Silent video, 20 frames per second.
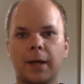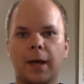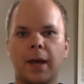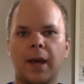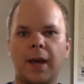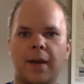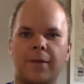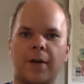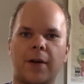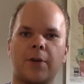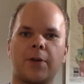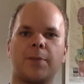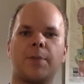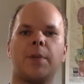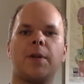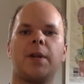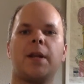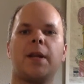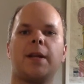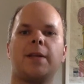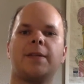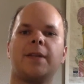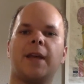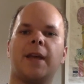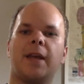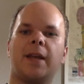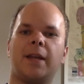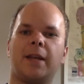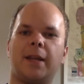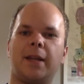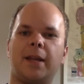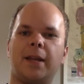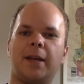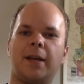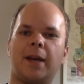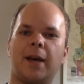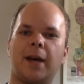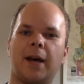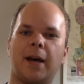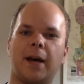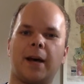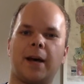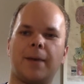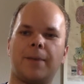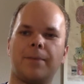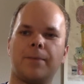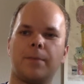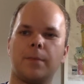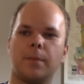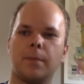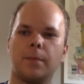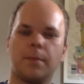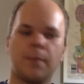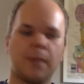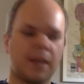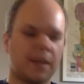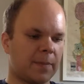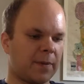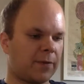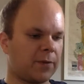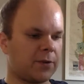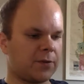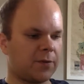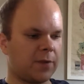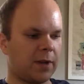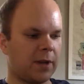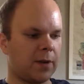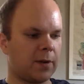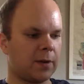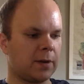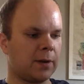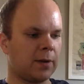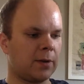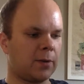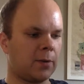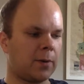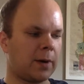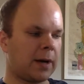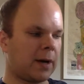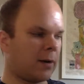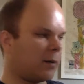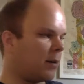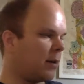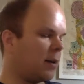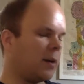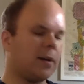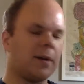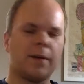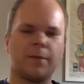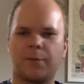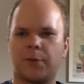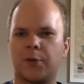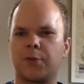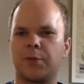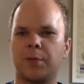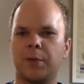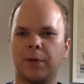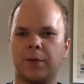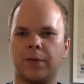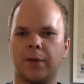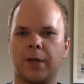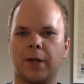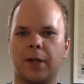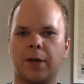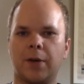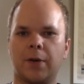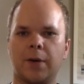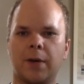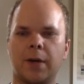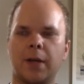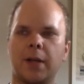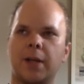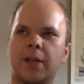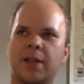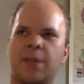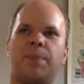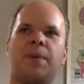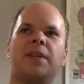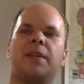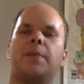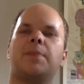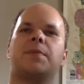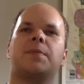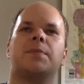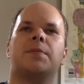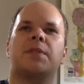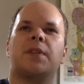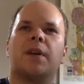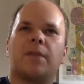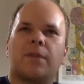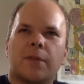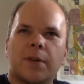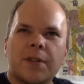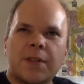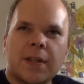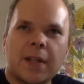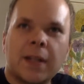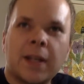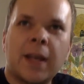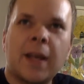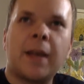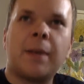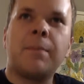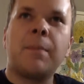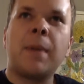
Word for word: Hey, Vinyl Community, it's Andy. Um, making my first video in a little while, first real video, because I picked up some stuff recently.